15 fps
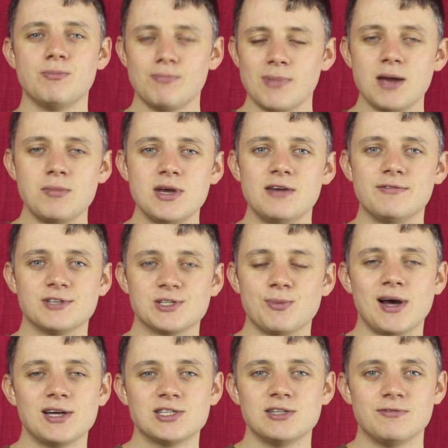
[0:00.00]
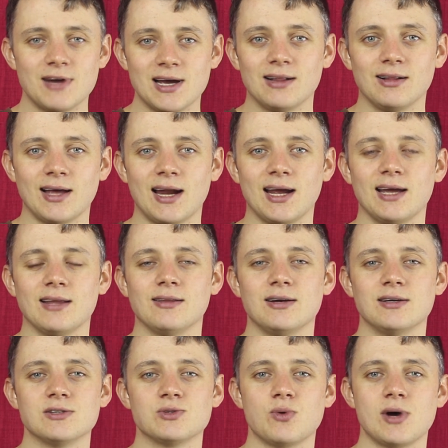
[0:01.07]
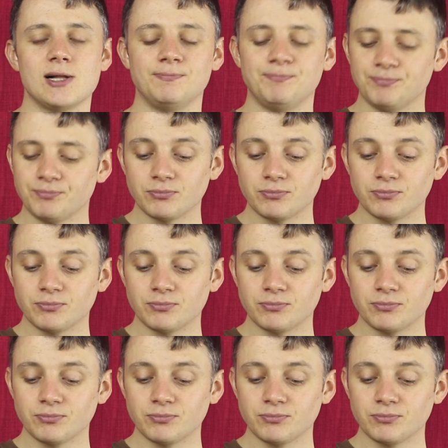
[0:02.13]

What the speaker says: maybe even Sebastian Vettel getting in there as well.